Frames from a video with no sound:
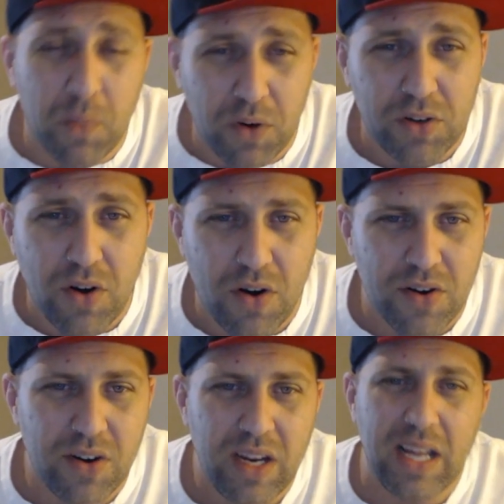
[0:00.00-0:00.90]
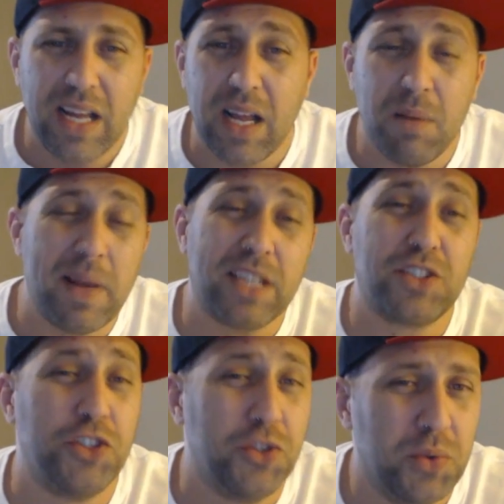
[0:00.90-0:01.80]
my work harder. It
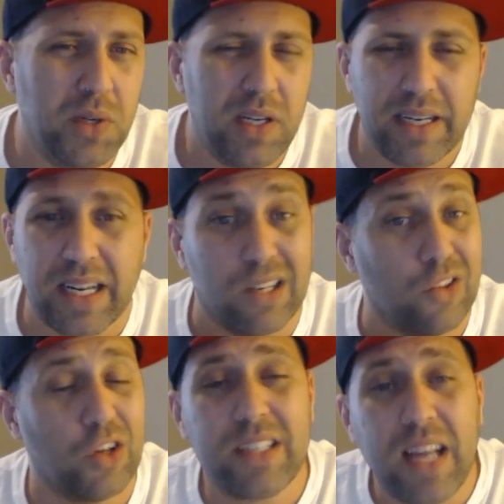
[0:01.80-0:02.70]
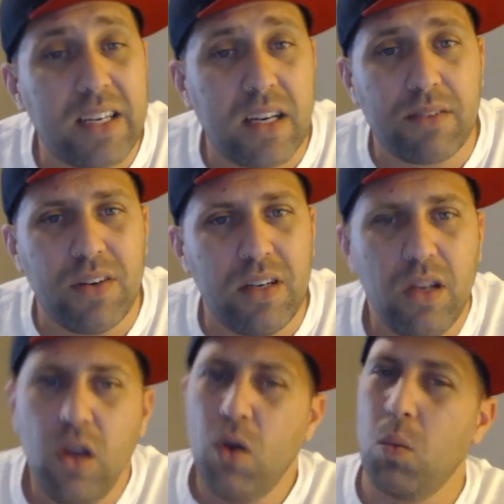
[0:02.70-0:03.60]
makes you get looked at different,
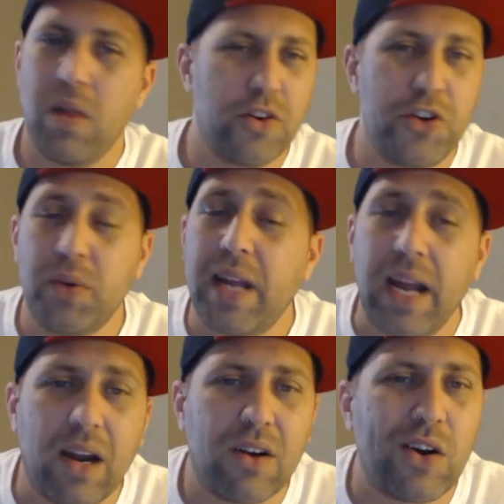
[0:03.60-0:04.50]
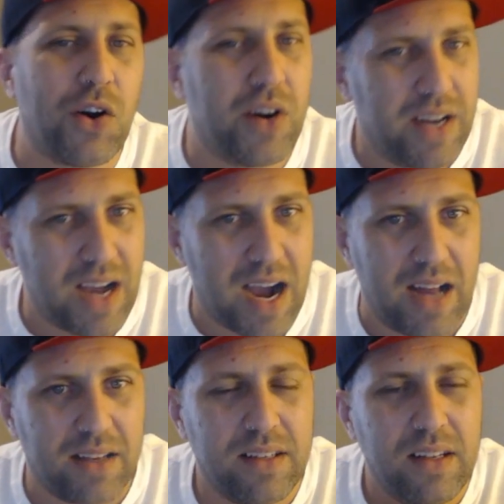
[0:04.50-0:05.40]
whether you care or
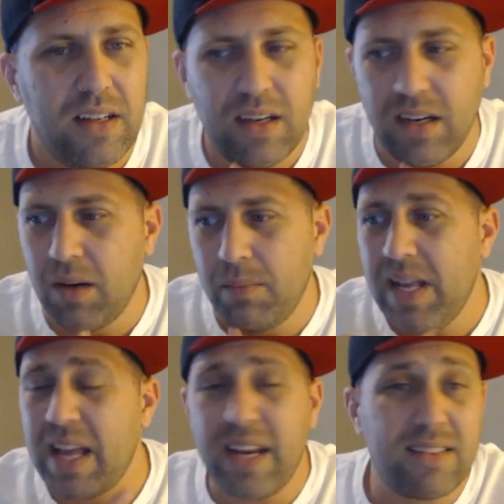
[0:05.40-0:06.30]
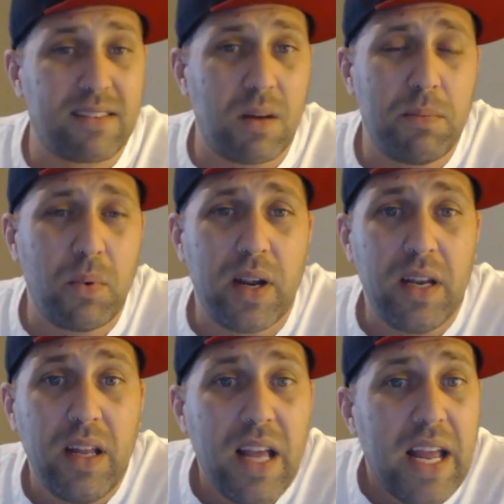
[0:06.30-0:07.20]
not. And at some
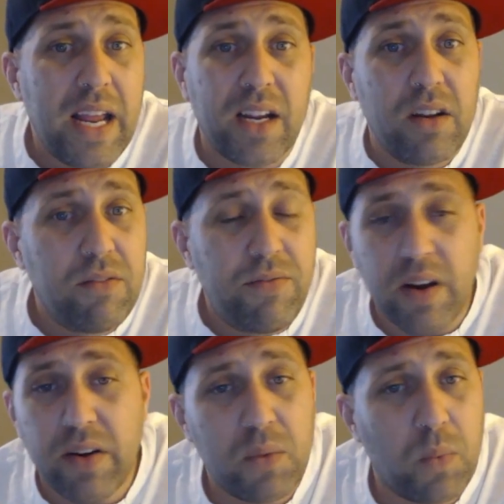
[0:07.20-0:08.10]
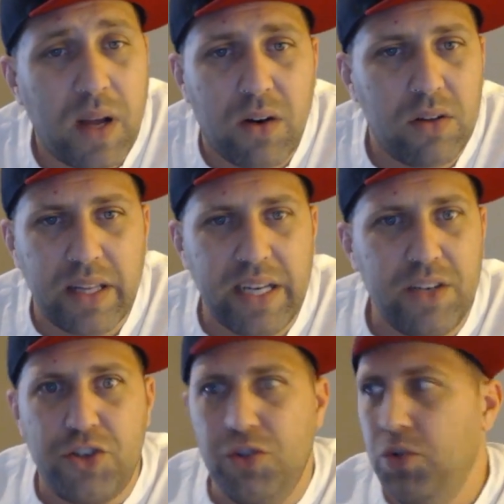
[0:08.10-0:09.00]
point, it could very well
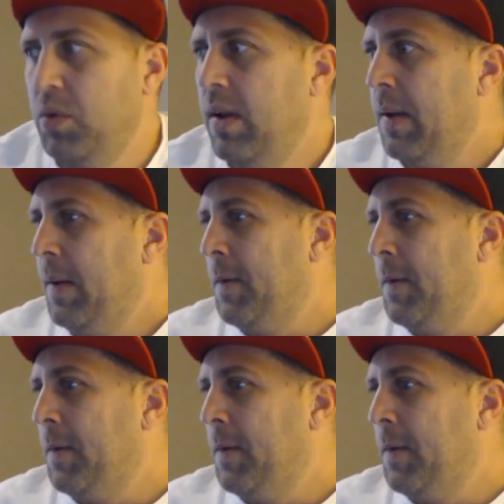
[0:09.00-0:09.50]
lead to